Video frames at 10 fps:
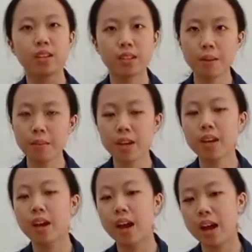summing,
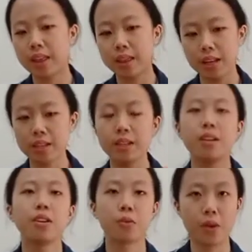and lastly
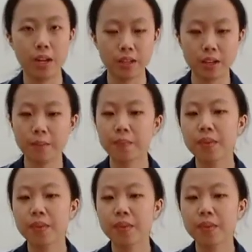creating.